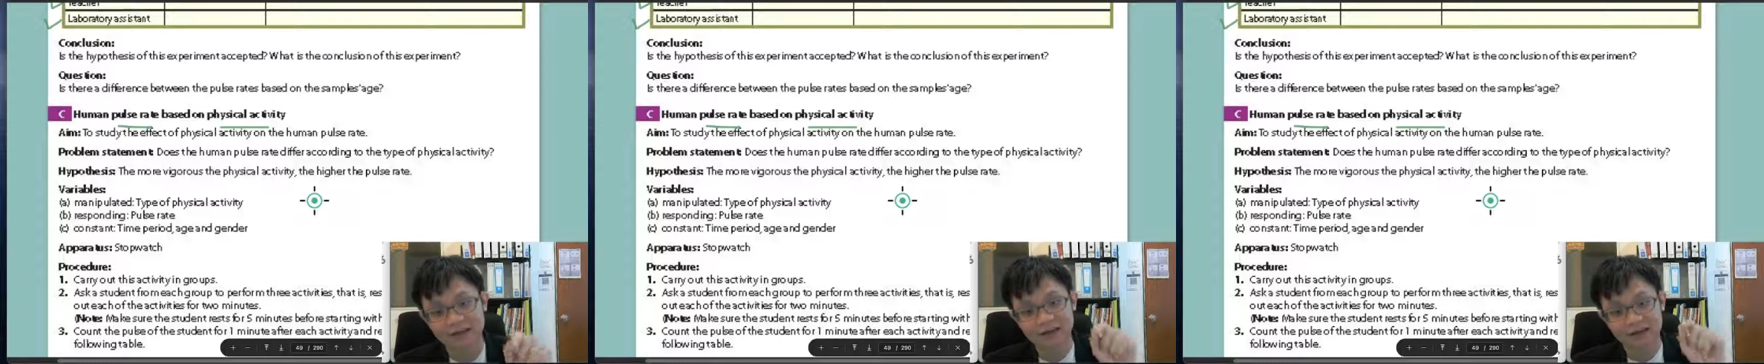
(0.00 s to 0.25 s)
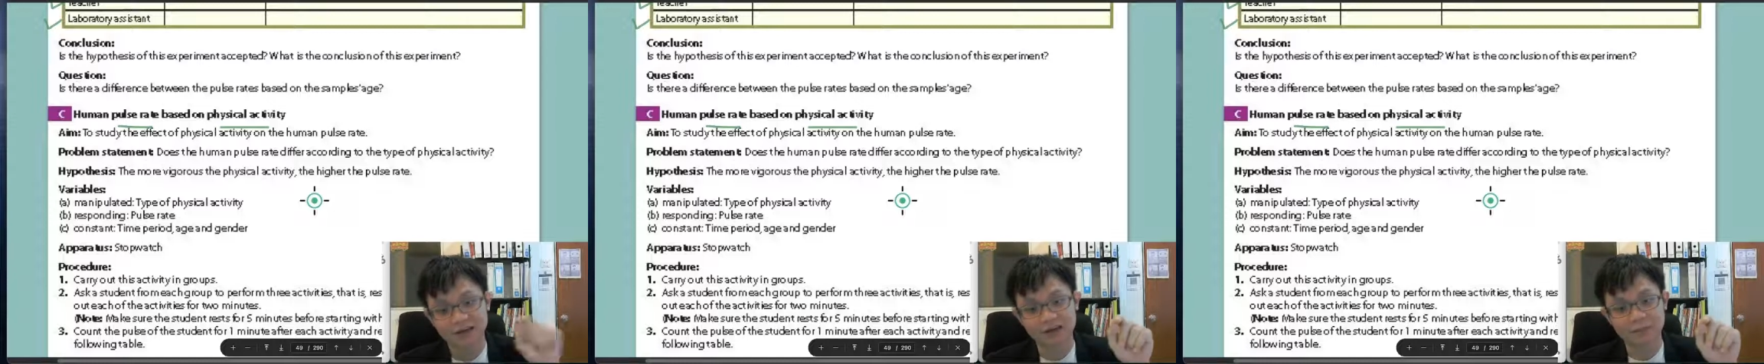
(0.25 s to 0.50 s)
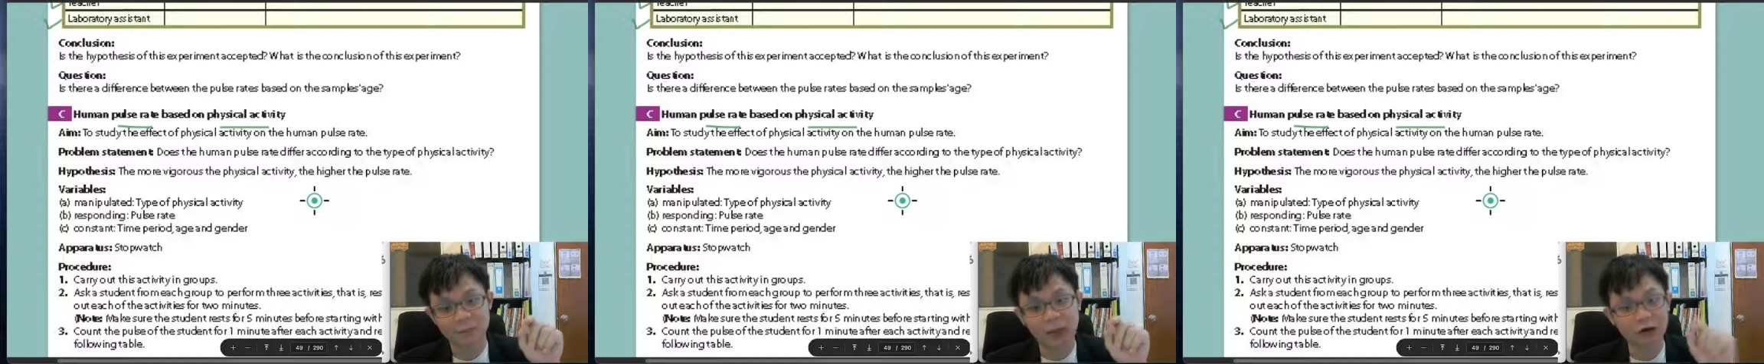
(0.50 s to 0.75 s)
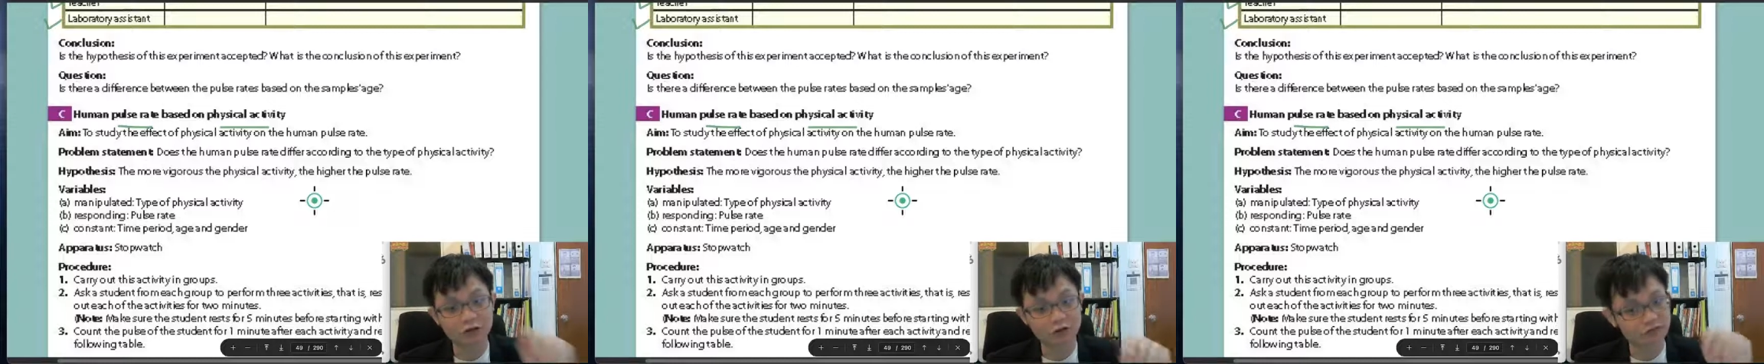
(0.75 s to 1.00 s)
the
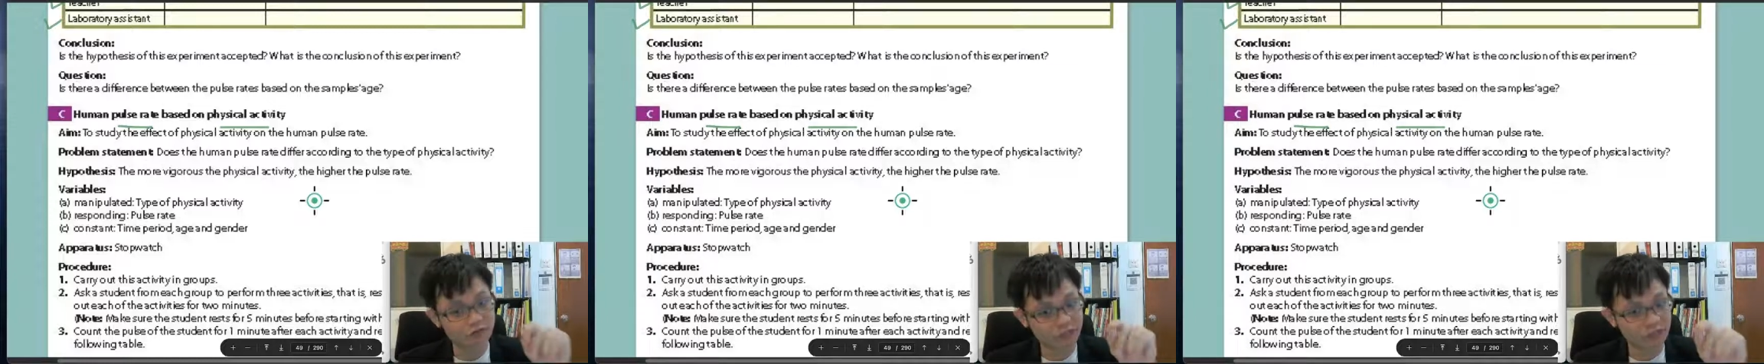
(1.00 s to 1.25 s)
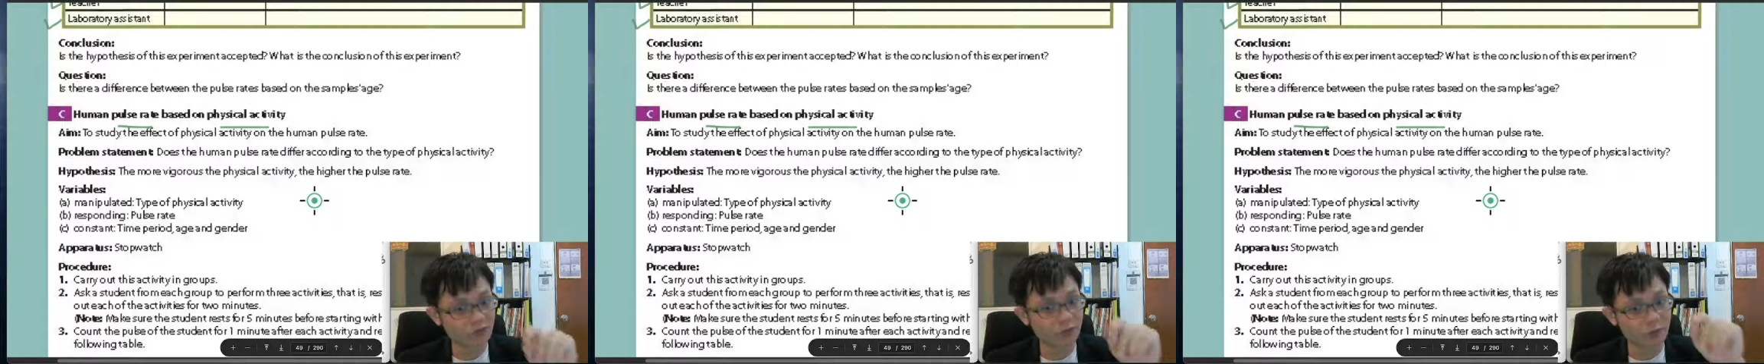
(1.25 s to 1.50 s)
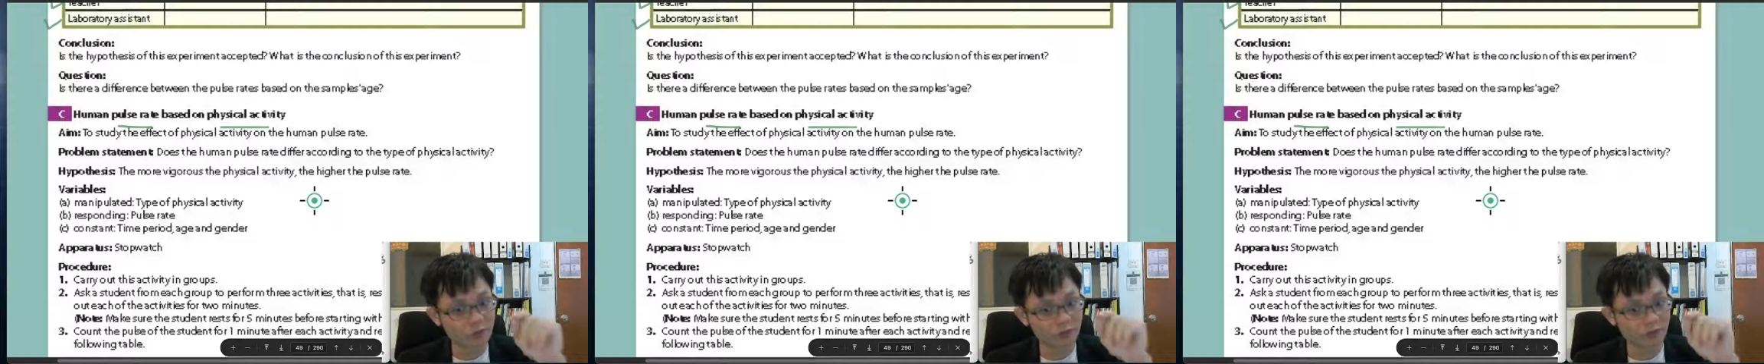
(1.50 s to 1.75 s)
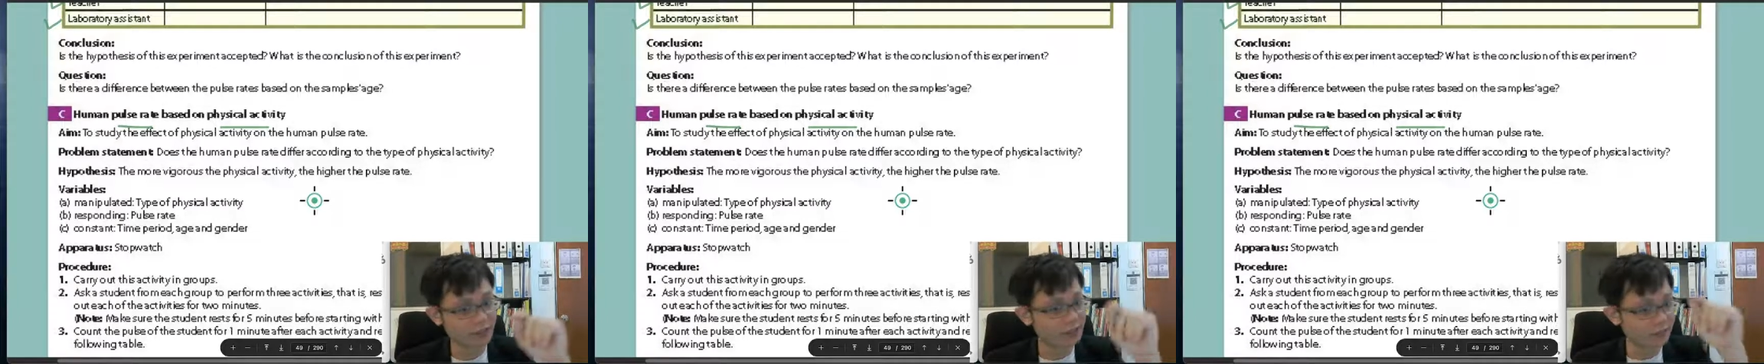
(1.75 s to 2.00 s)
pulse rate will
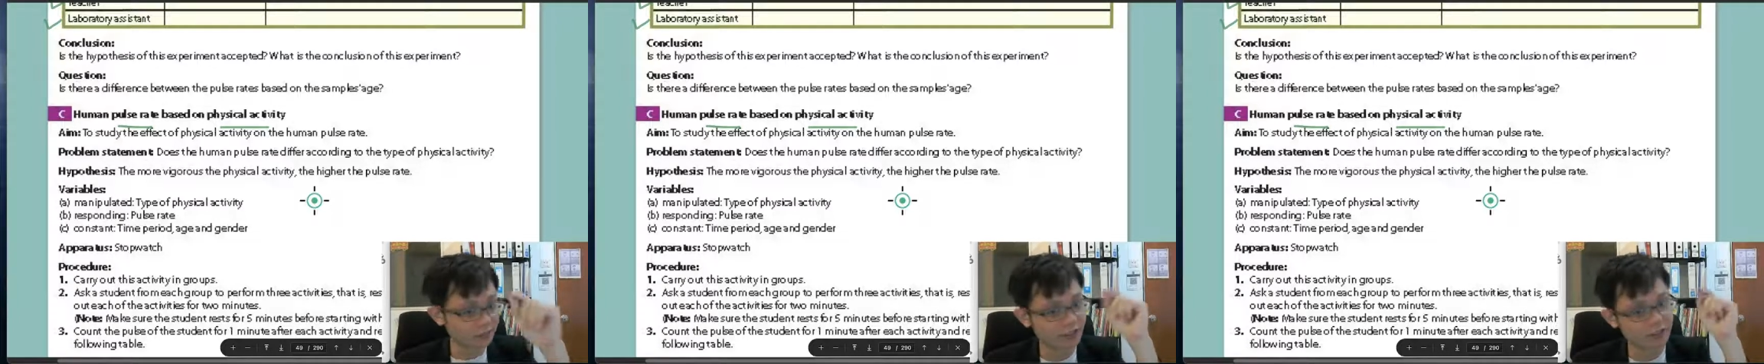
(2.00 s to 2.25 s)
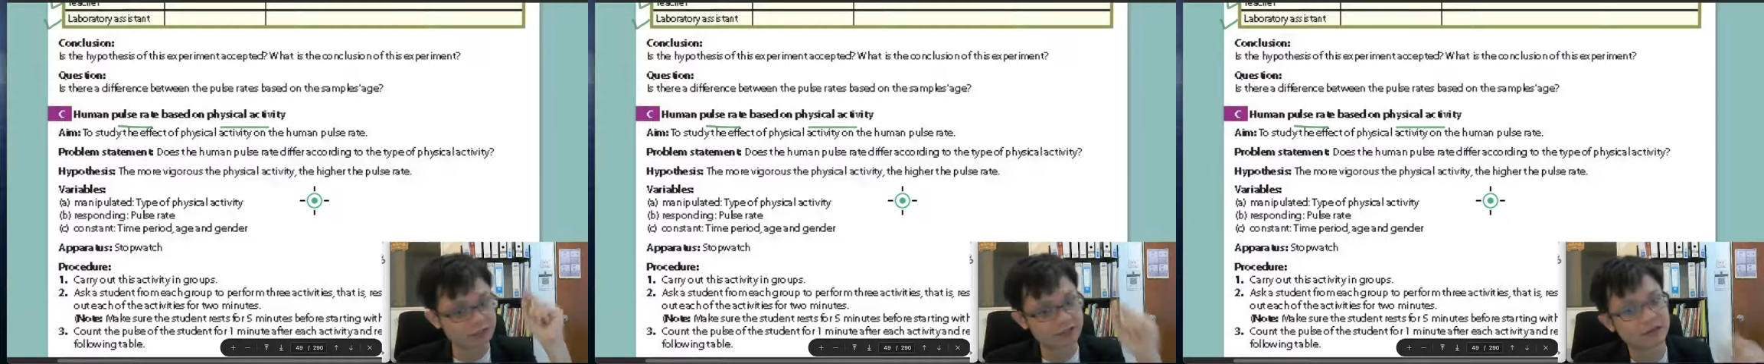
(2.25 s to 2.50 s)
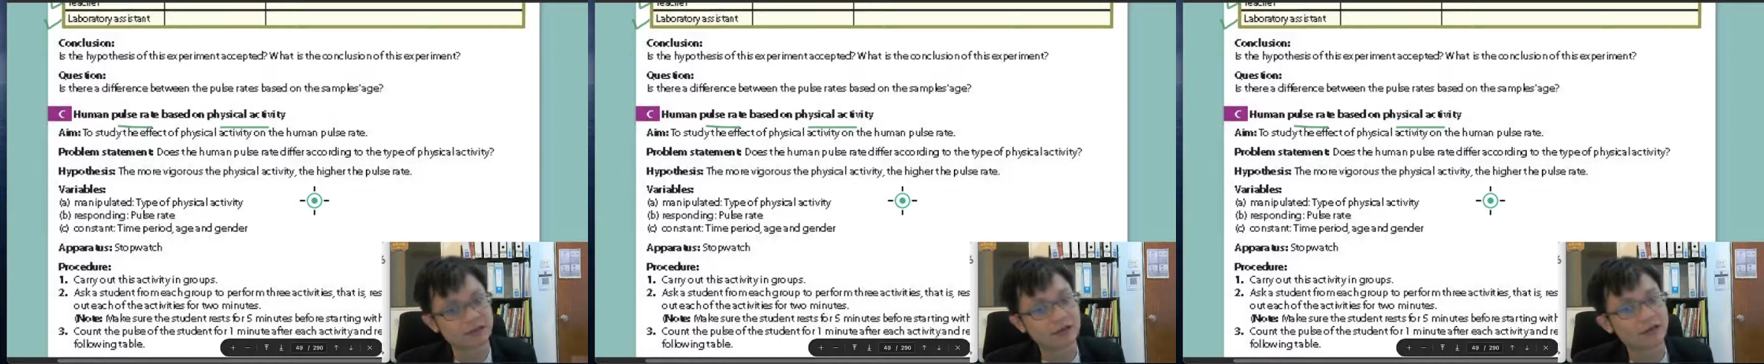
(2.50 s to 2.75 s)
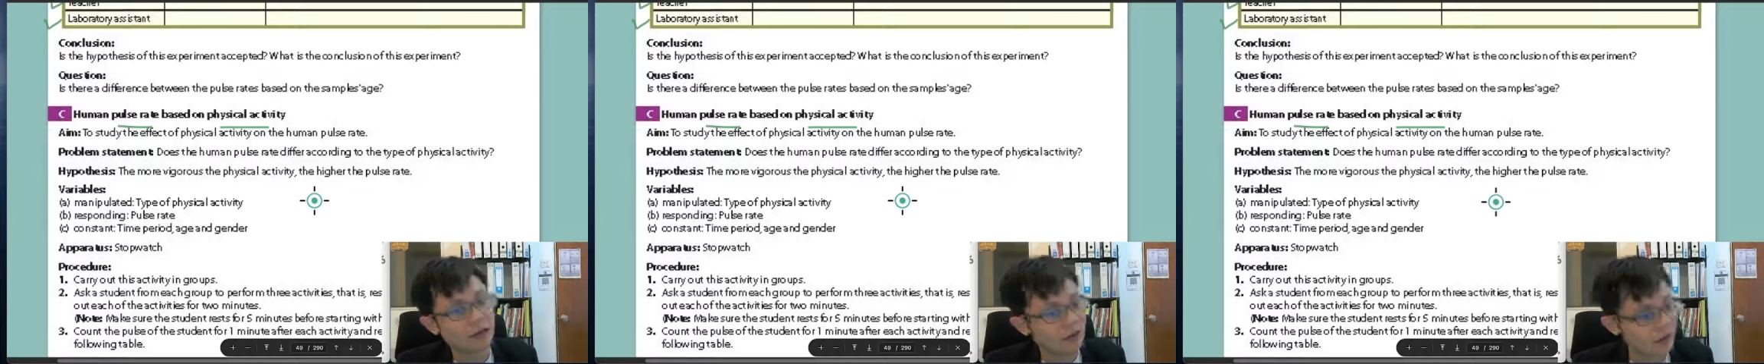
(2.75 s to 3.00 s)
increase. How